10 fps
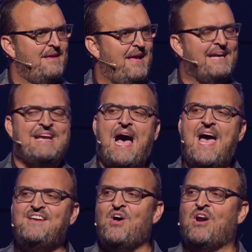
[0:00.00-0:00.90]
And
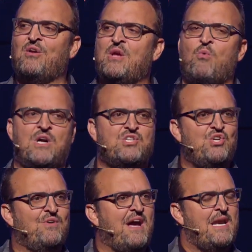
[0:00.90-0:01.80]
God not only wants
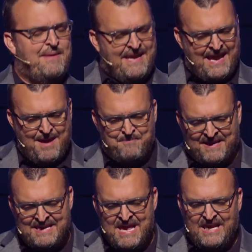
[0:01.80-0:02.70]
you and I to be
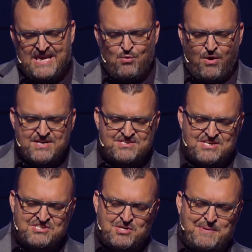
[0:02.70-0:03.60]
happy, He wants
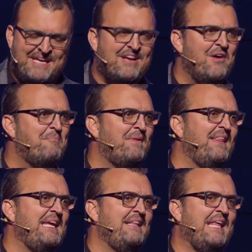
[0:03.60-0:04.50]
us to be
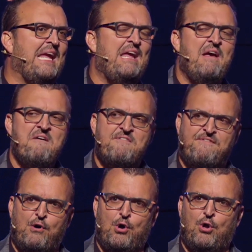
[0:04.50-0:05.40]
completely
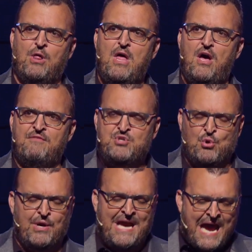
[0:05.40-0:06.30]
full of
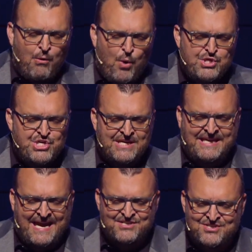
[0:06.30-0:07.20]
joy. I want you to
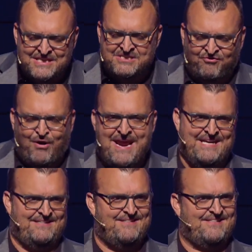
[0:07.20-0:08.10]
catch this
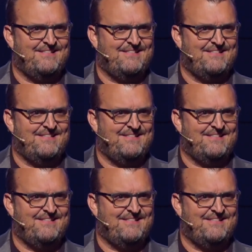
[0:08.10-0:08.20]
phrase.